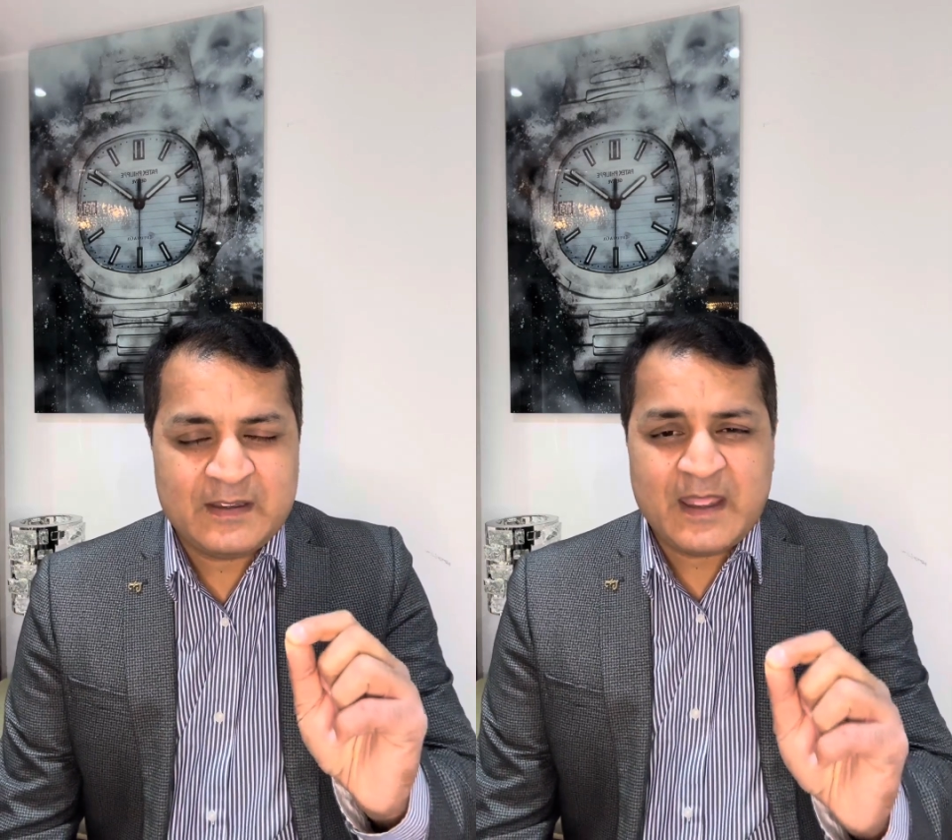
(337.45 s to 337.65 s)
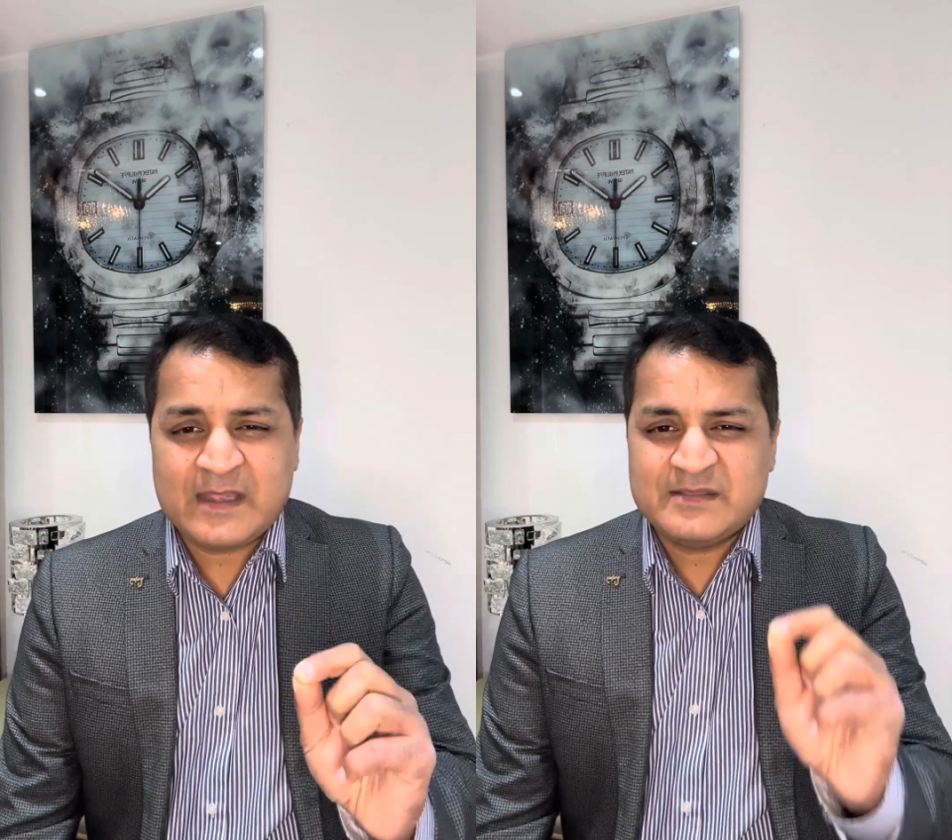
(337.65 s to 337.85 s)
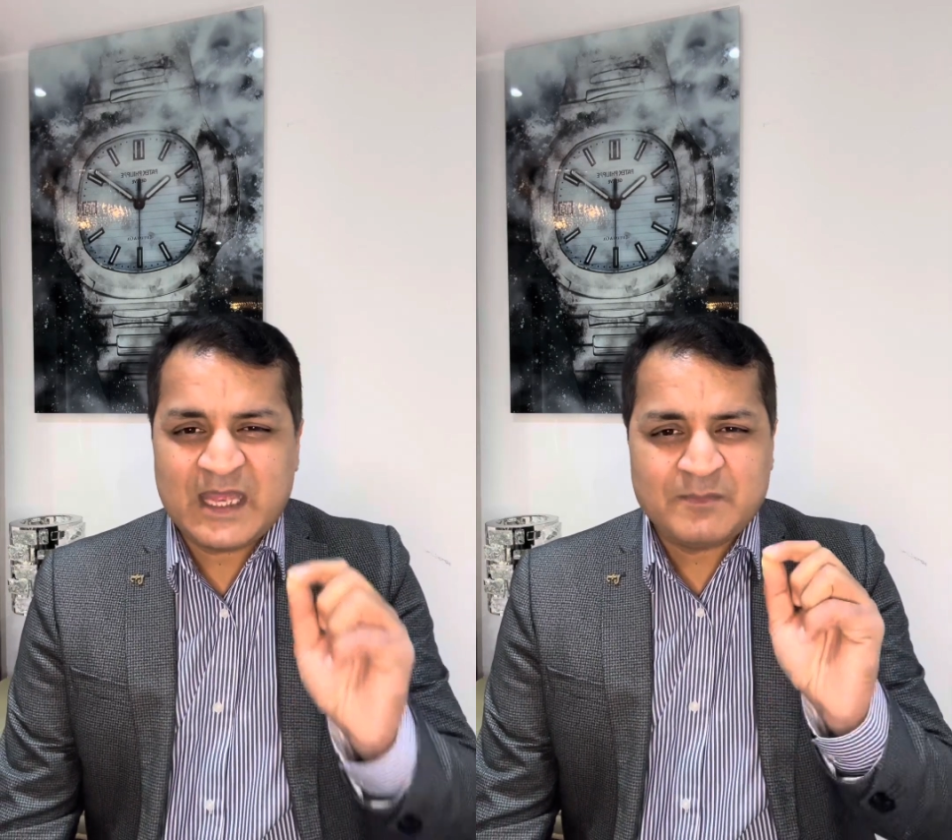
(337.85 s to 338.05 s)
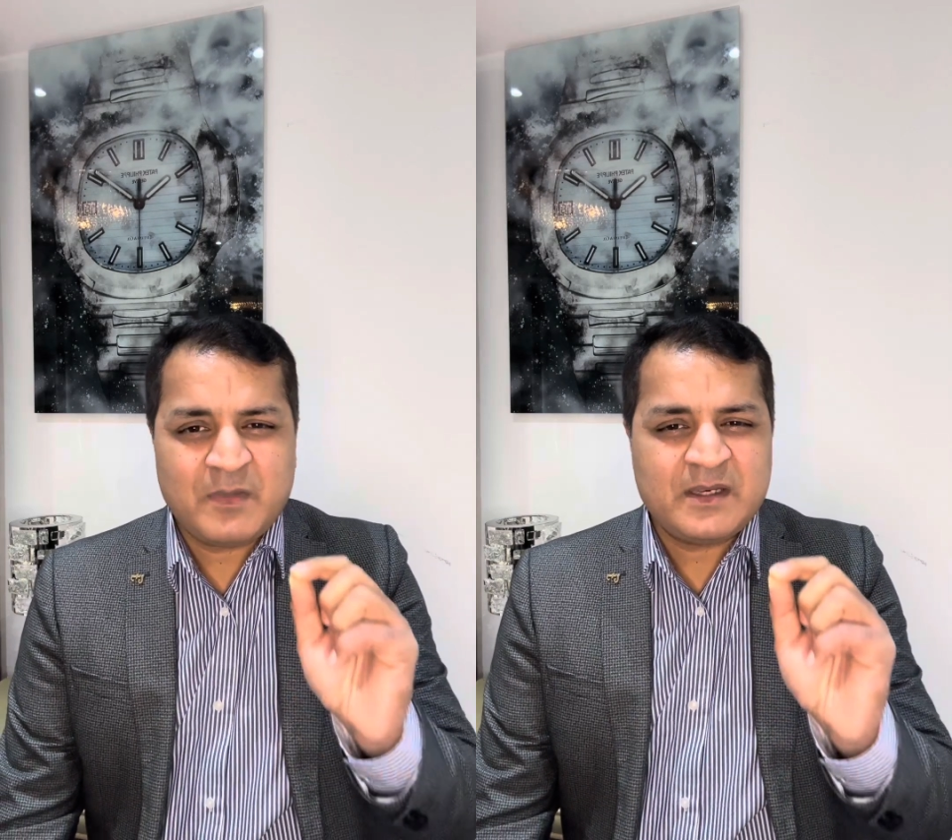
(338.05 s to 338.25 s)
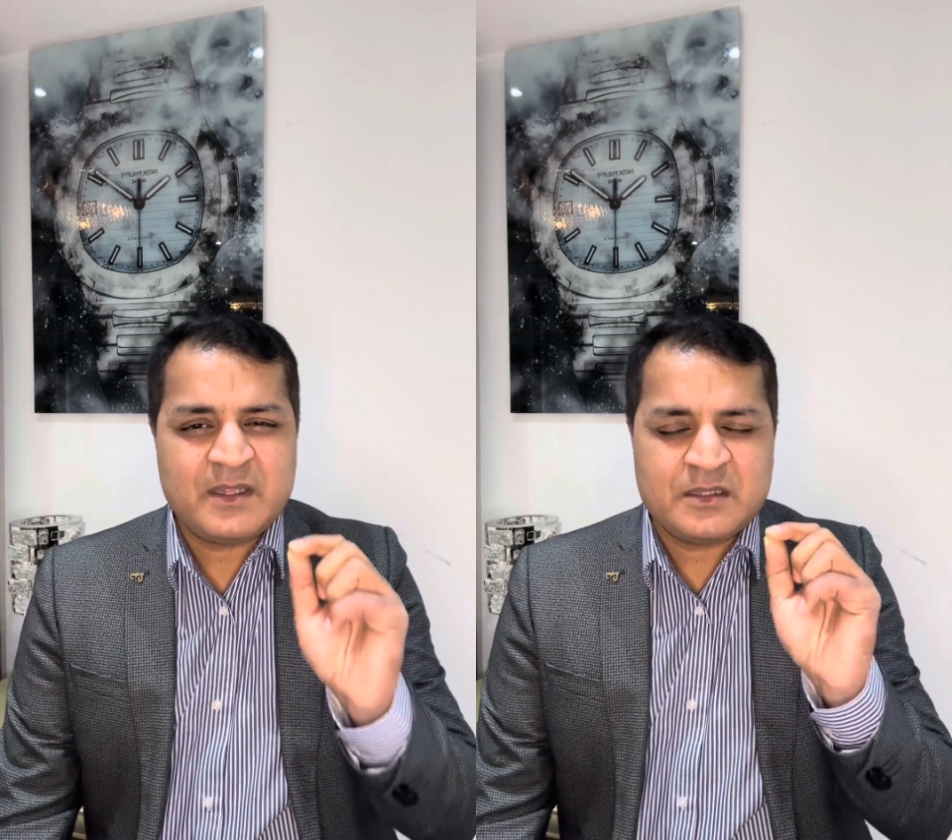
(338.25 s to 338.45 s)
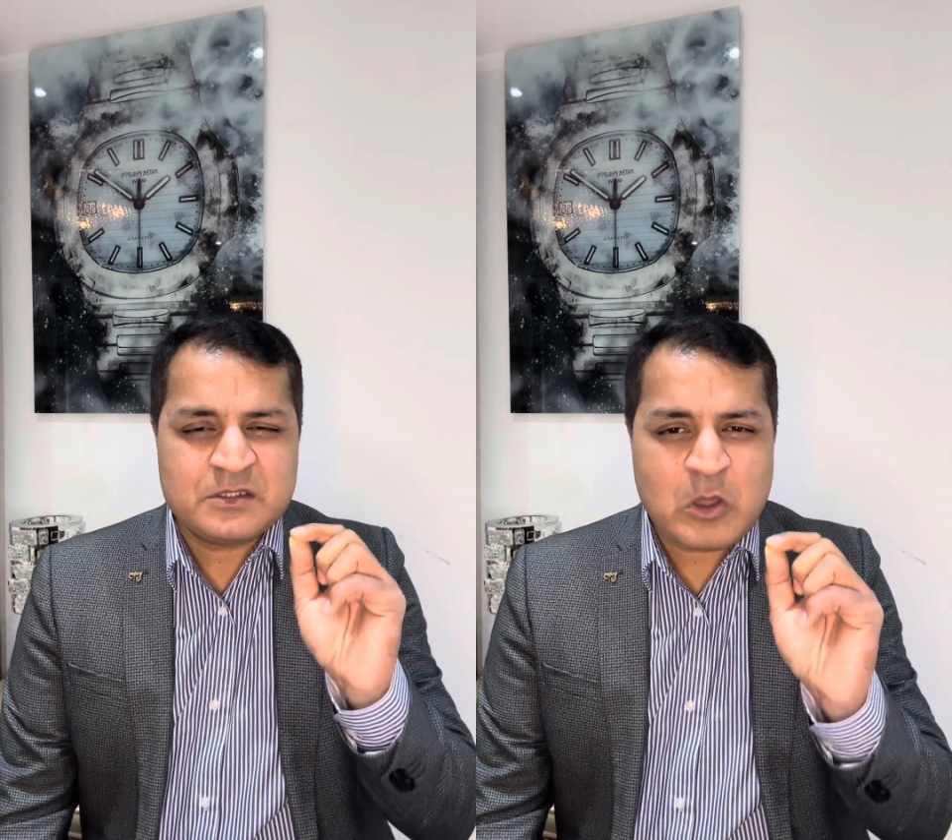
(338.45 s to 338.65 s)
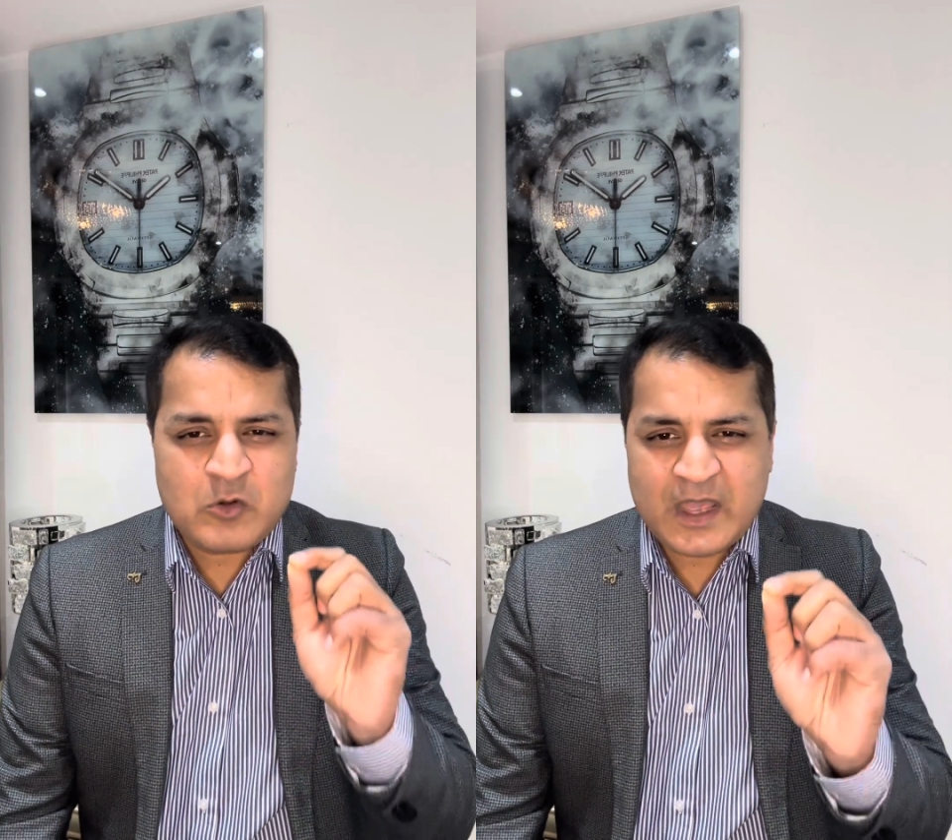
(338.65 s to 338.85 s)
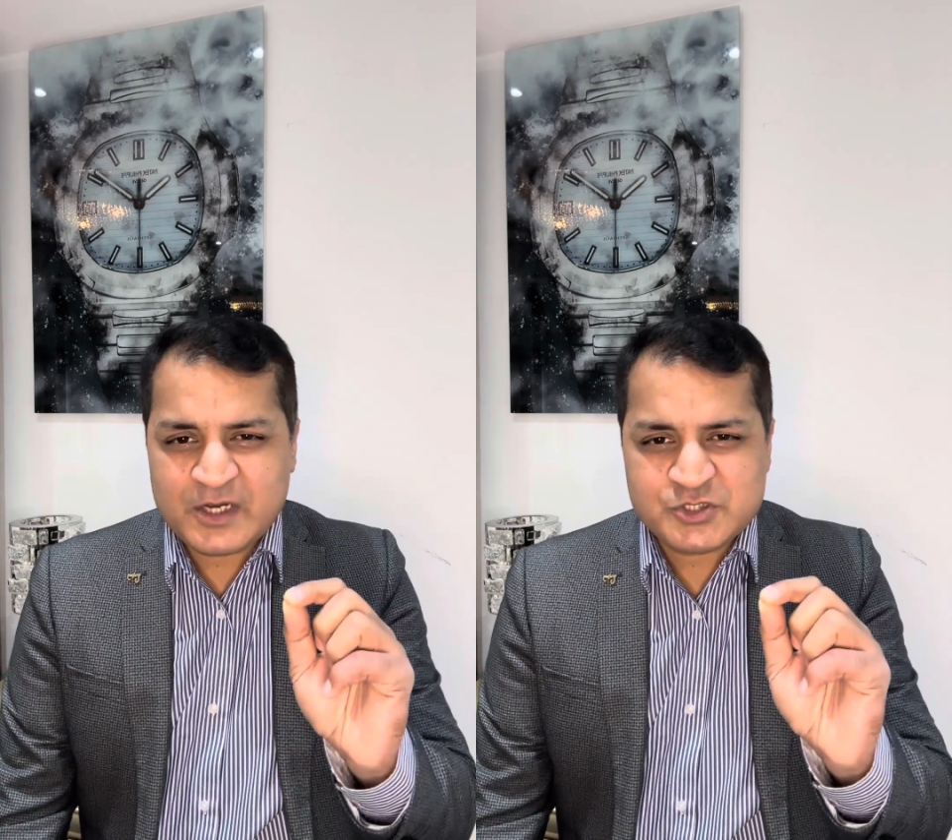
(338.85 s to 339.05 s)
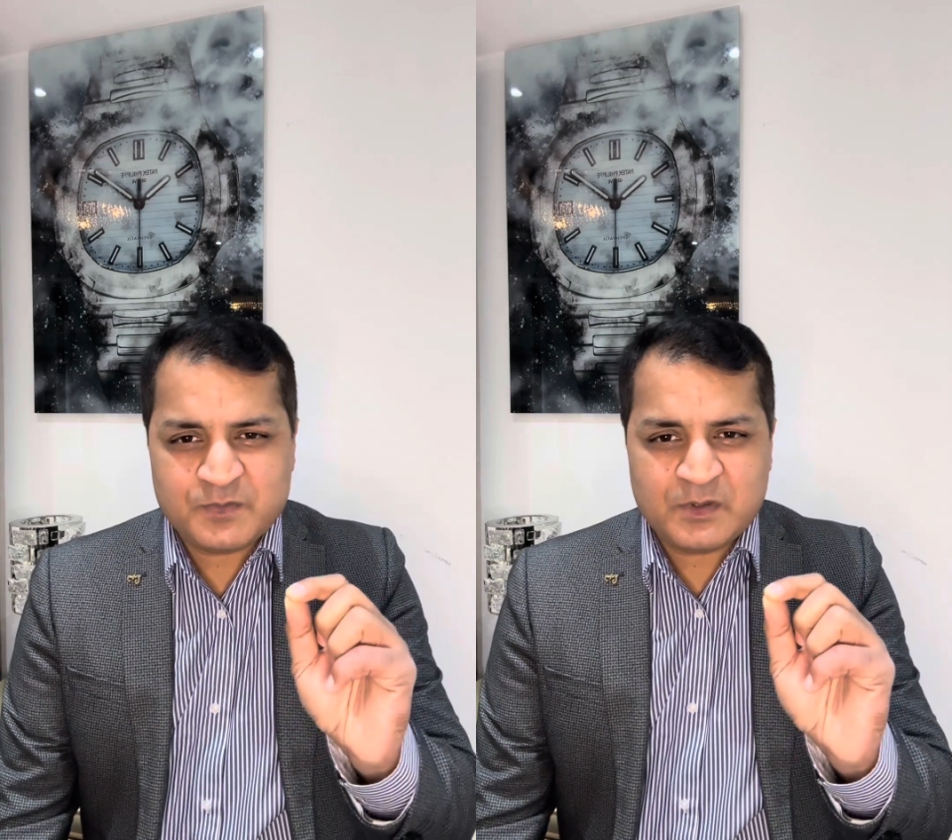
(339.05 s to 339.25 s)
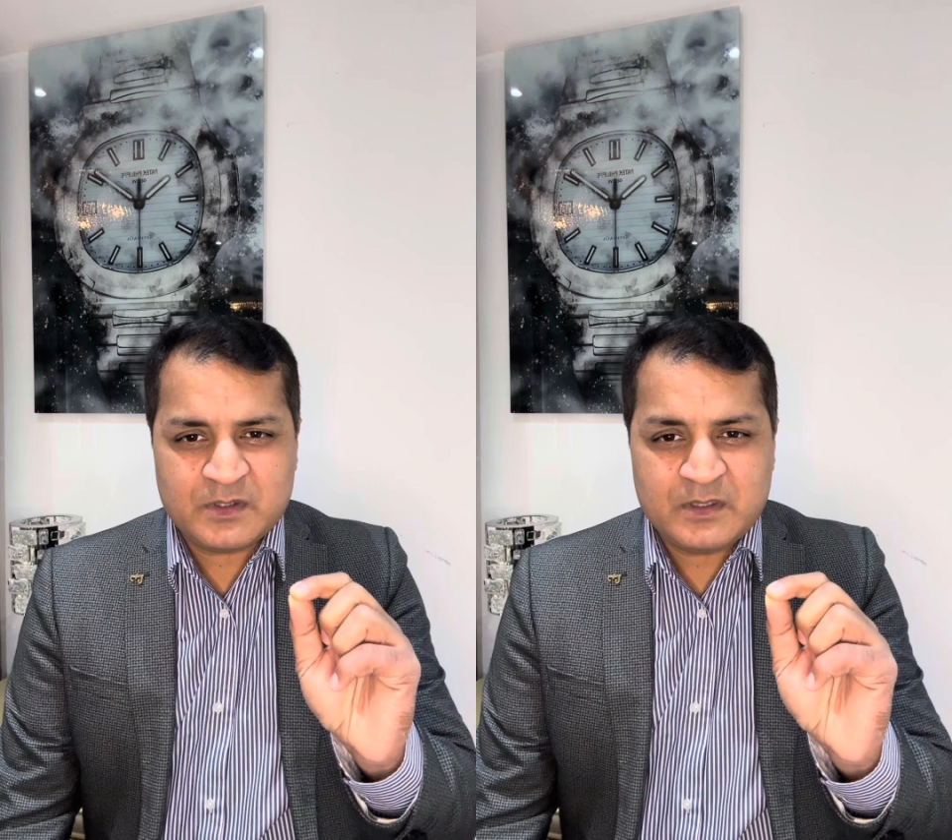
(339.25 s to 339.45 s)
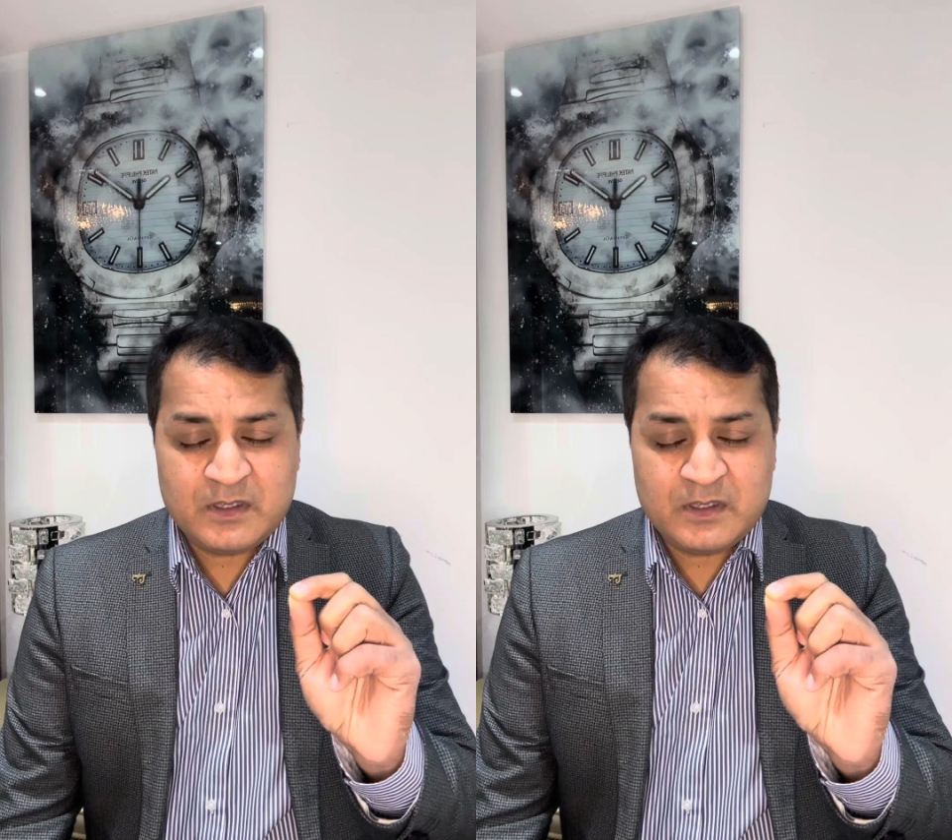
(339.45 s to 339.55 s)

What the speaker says: and that money is so negligible.